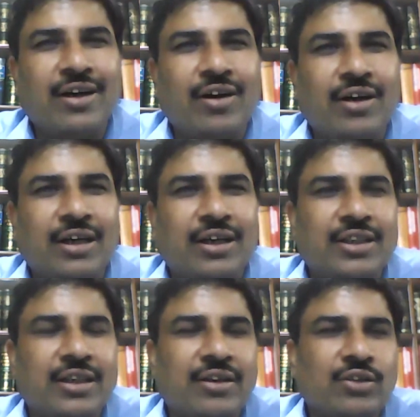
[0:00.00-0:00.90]

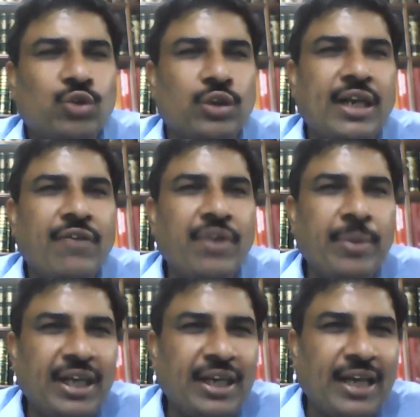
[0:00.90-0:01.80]
uh, so that
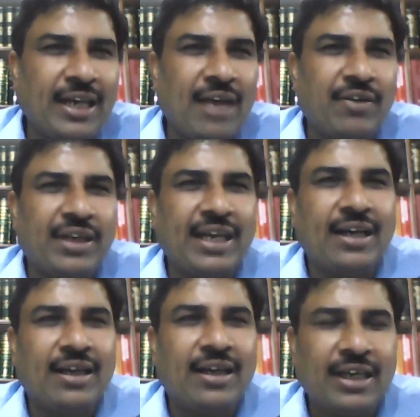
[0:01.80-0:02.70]
everybody can have a take.
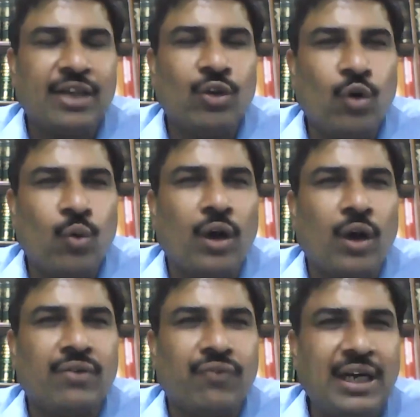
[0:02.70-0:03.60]
He can know what
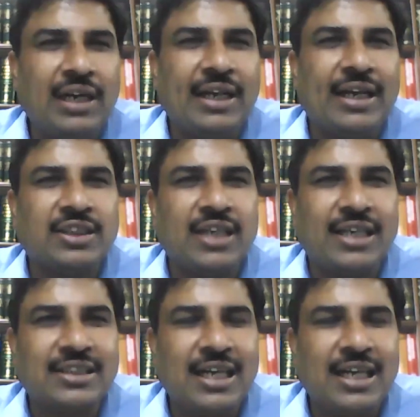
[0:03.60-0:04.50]
field he can
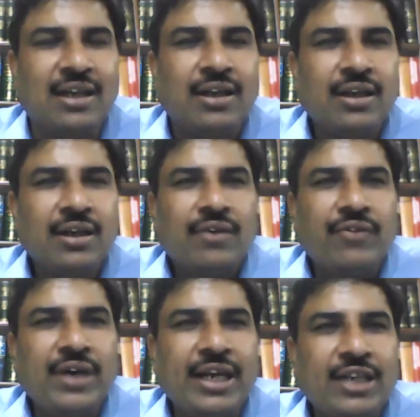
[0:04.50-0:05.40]
excel
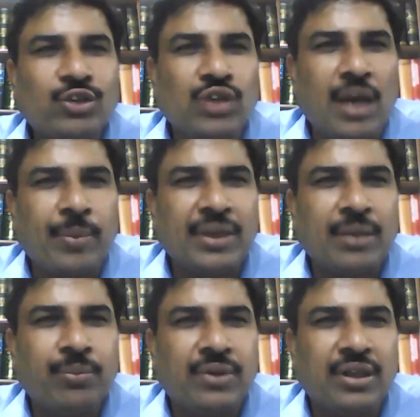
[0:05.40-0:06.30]
where he has to sharpen
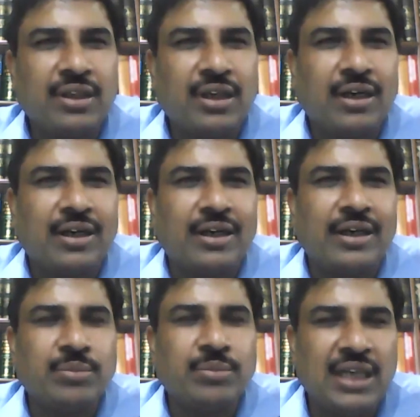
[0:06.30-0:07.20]
up
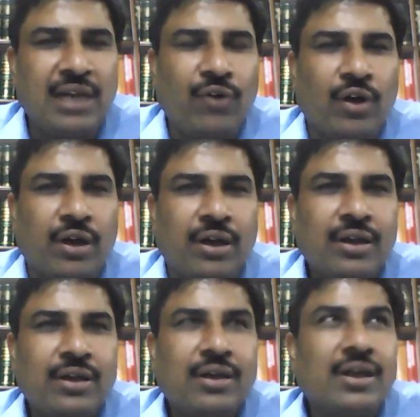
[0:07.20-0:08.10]
himself or
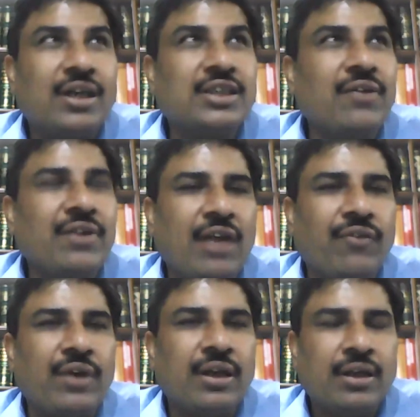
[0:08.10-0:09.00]
herself in that
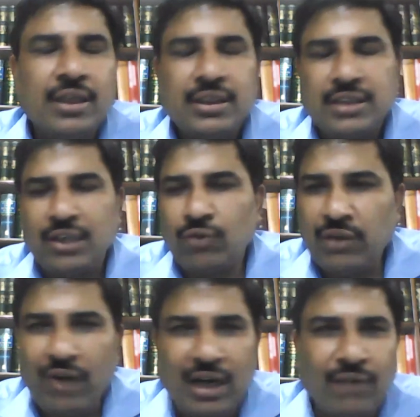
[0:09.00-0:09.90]
way. So it was a
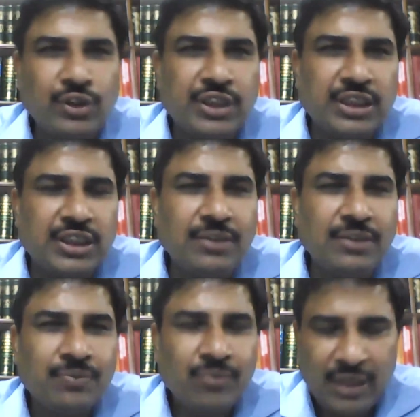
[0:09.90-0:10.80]
wonderful session,
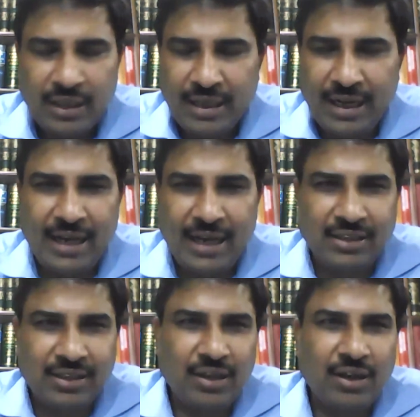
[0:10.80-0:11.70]
and
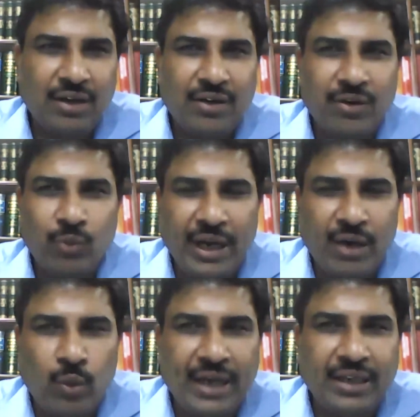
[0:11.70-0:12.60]
we are
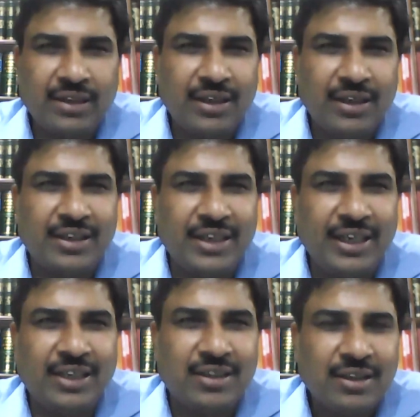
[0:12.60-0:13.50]
quite indeed